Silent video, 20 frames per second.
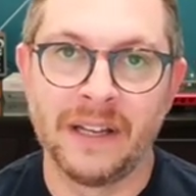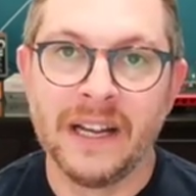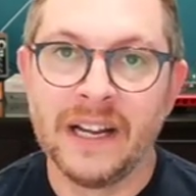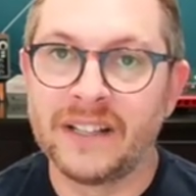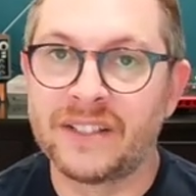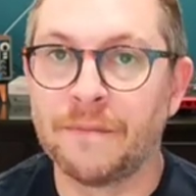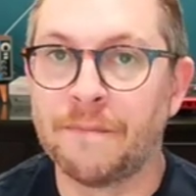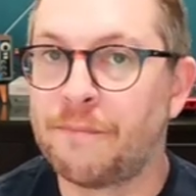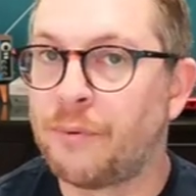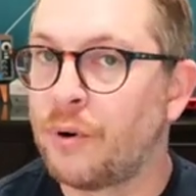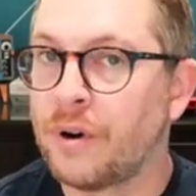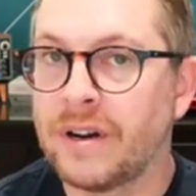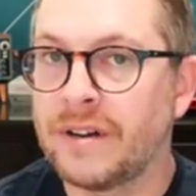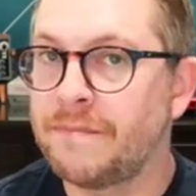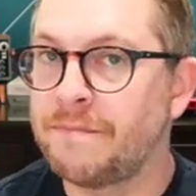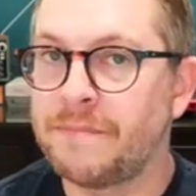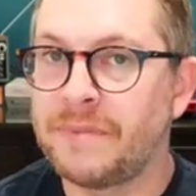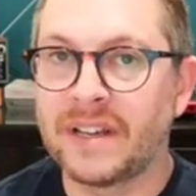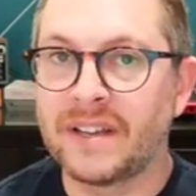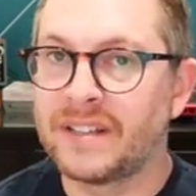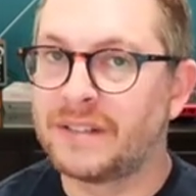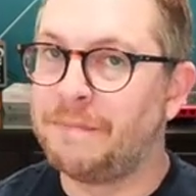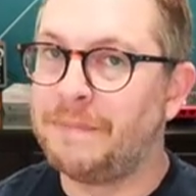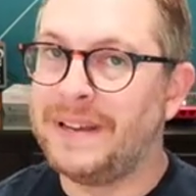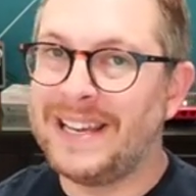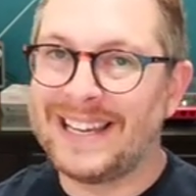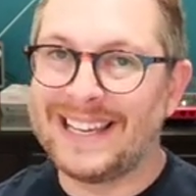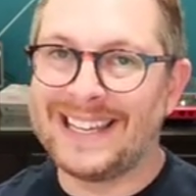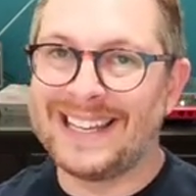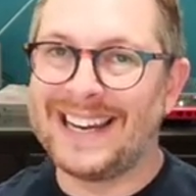It's important because
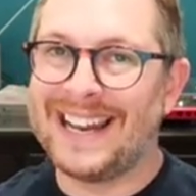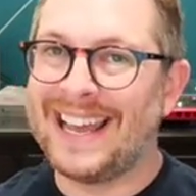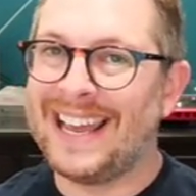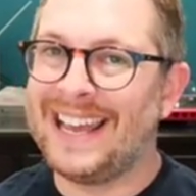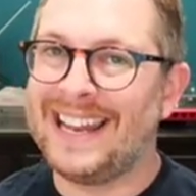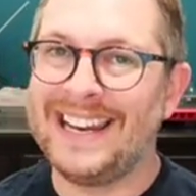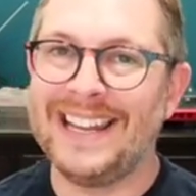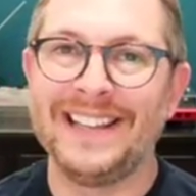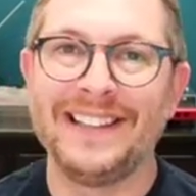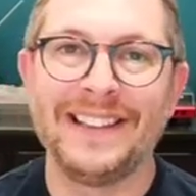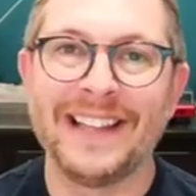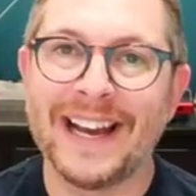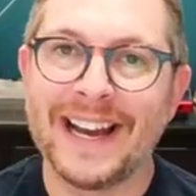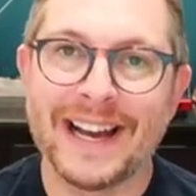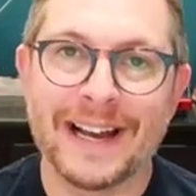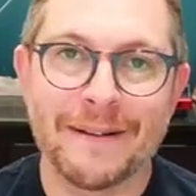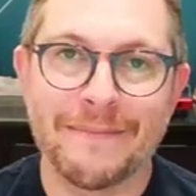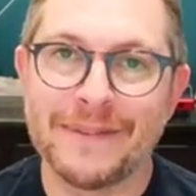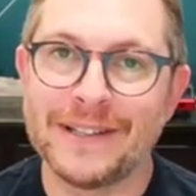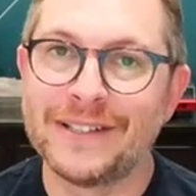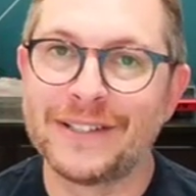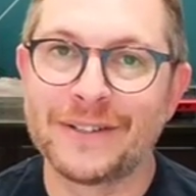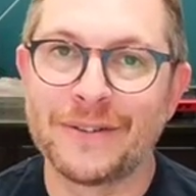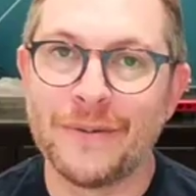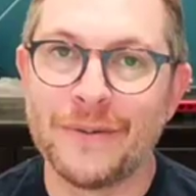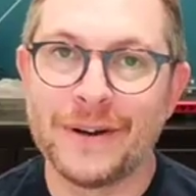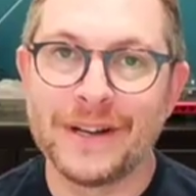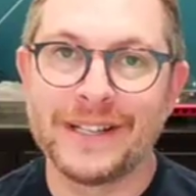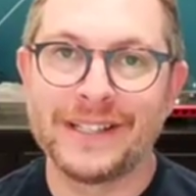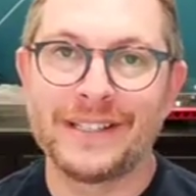being in any lab is
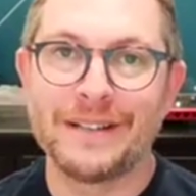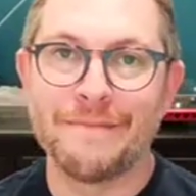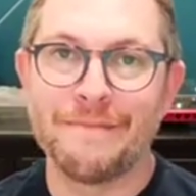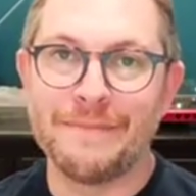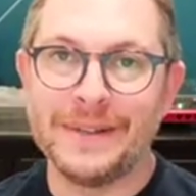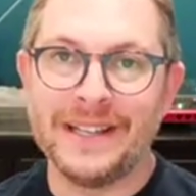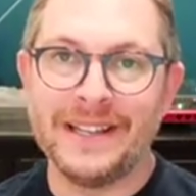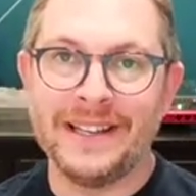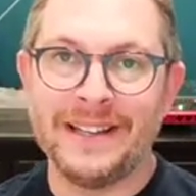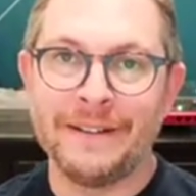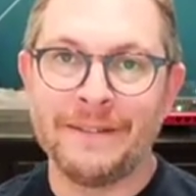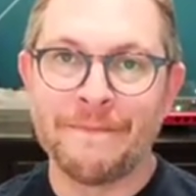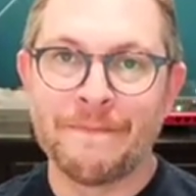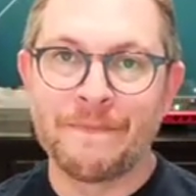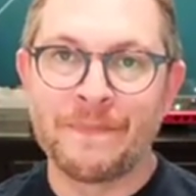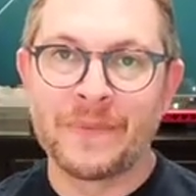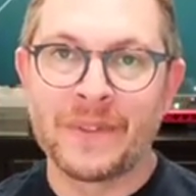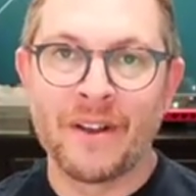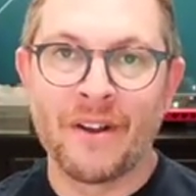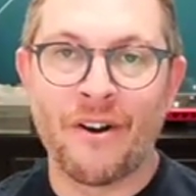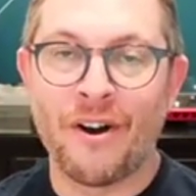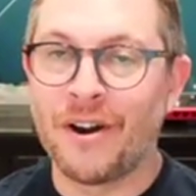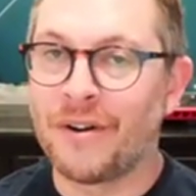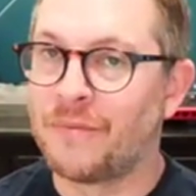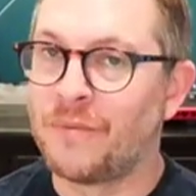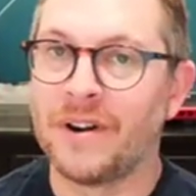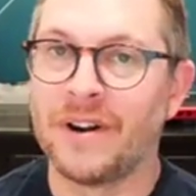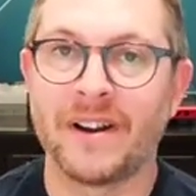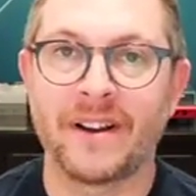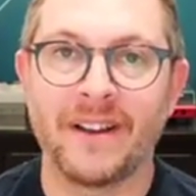going to be
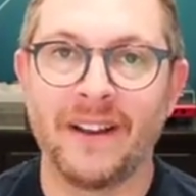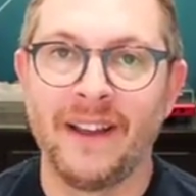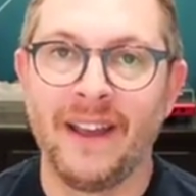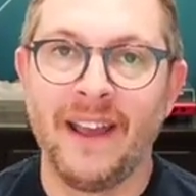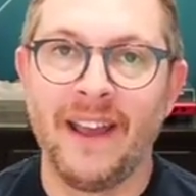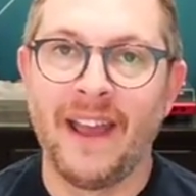hard work.